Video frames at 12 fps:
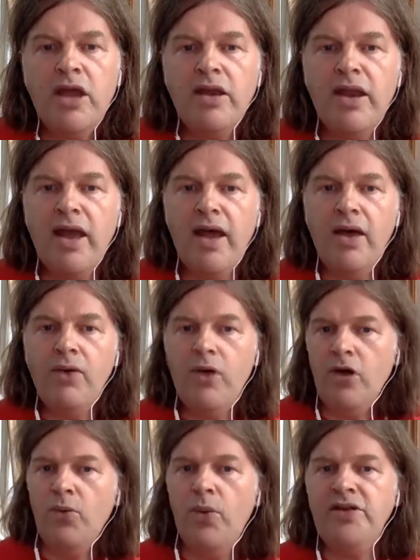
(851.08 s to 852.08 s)
Now,
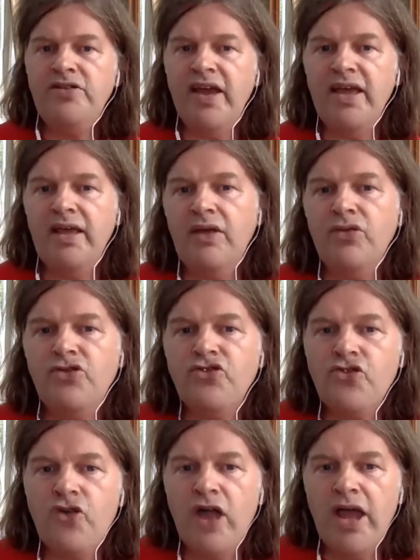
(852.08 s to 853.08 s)
when taking the
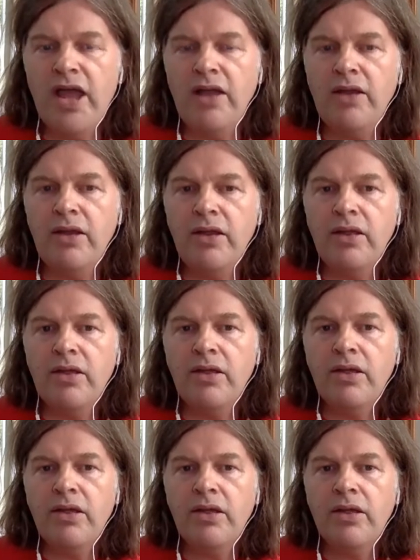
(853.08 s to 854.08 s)
train,
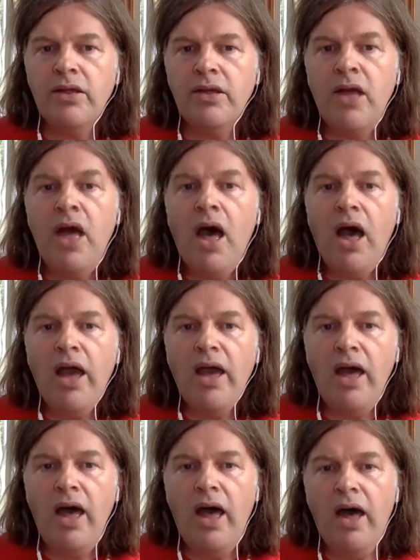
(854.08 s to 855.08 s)
I
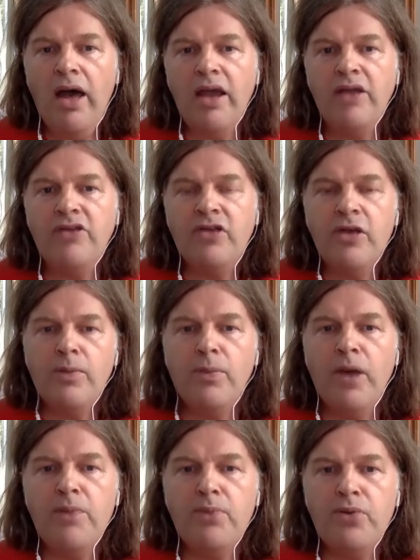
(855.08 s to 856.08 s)
hide
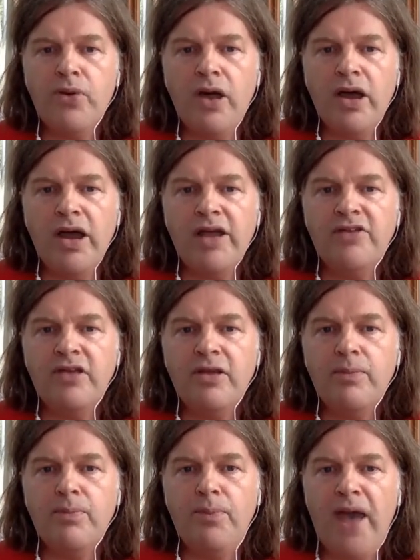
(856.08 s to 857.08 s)
my pride
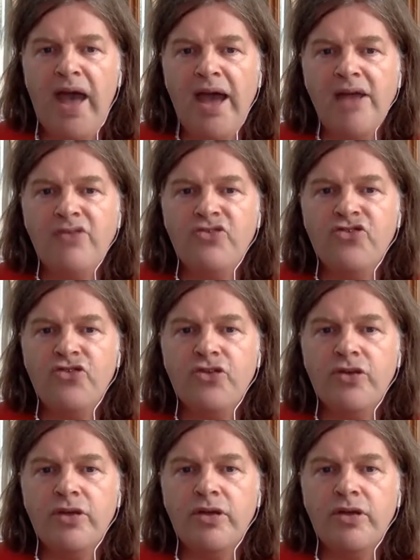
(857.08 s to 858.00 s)
badge.